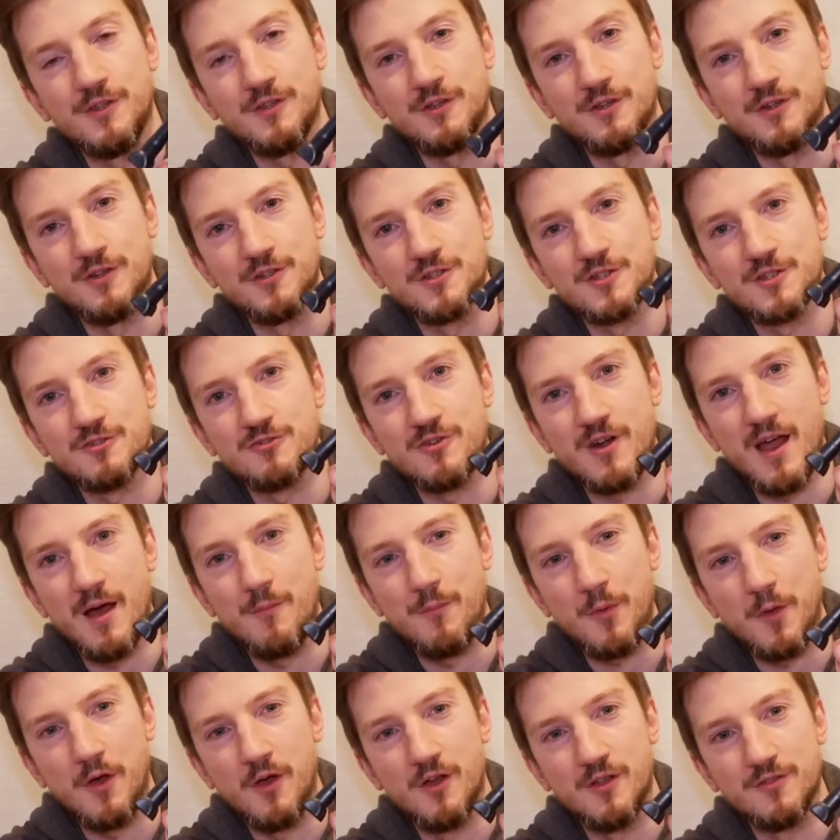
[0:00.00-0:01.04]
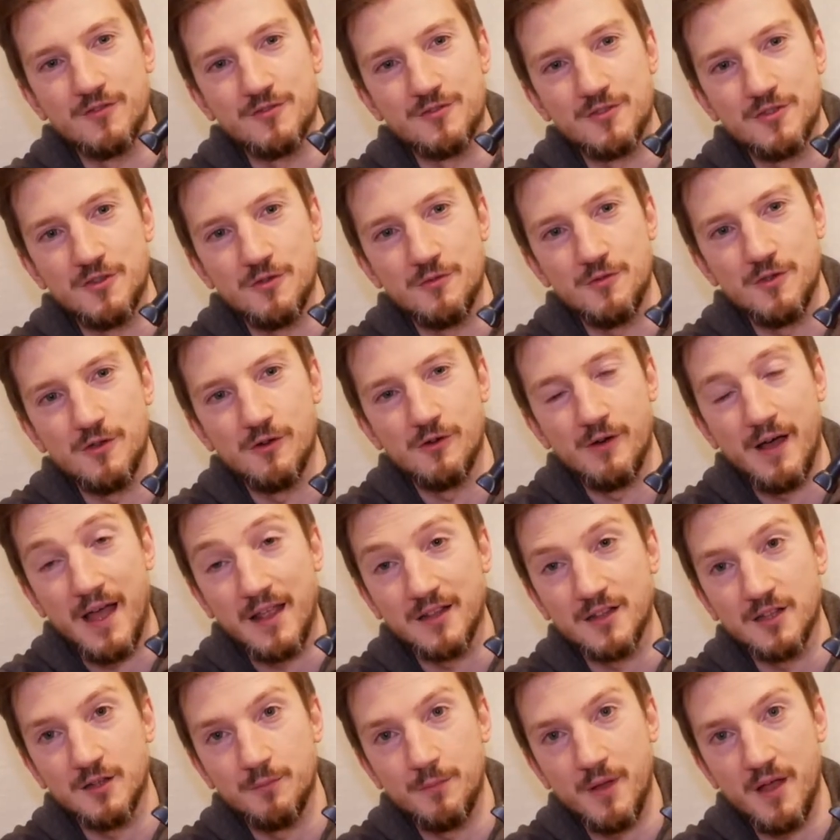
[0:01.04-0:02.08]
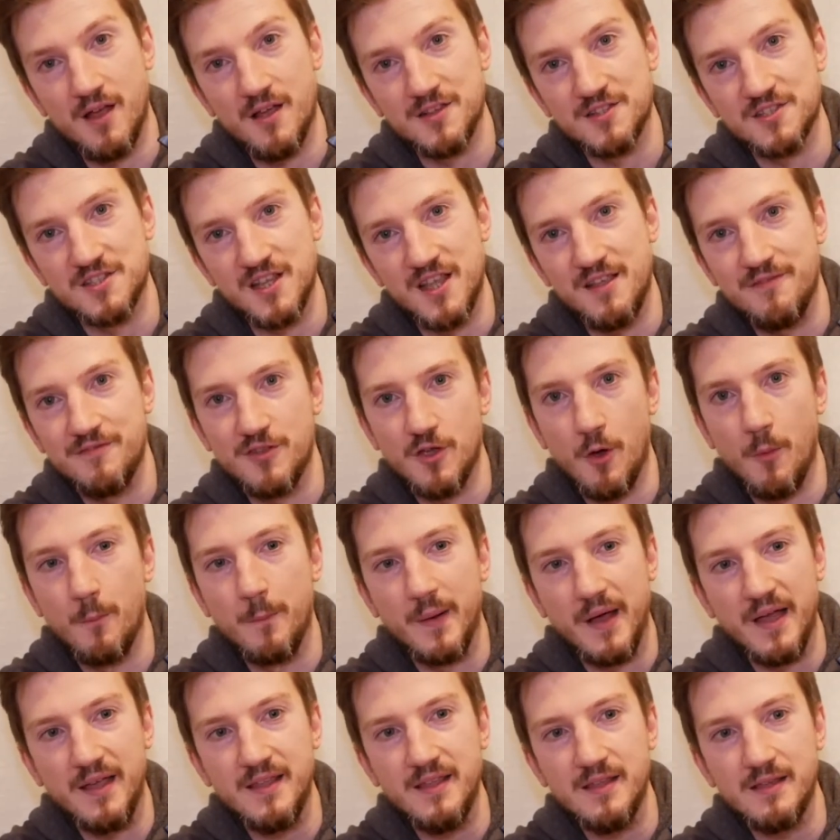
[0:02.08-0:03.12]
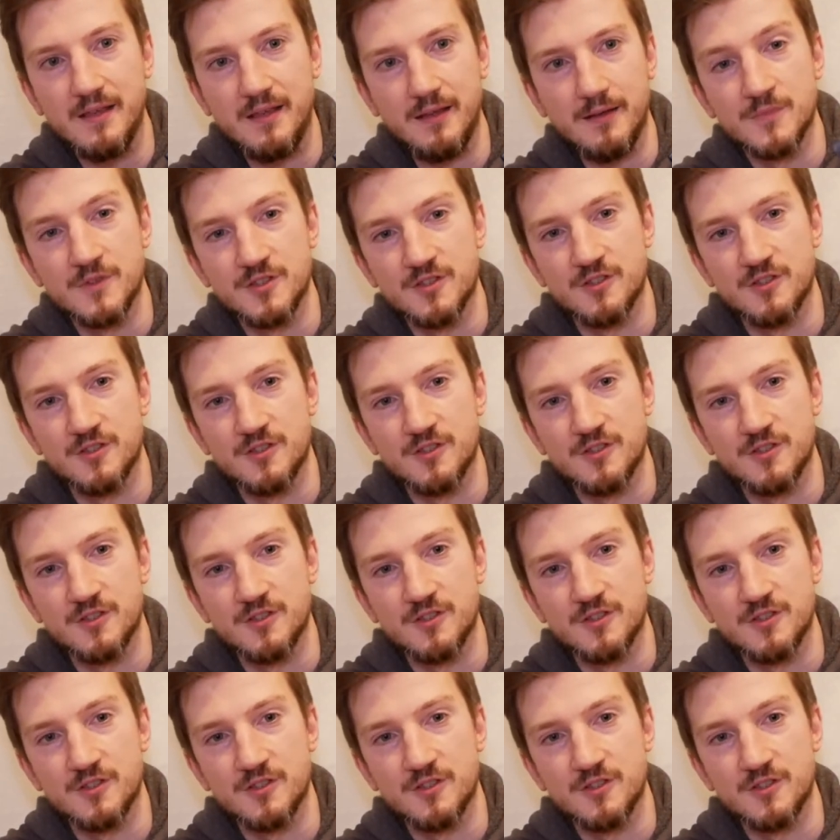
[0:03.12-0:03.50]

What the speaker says: you could strap onto your handlebars, say of your bike.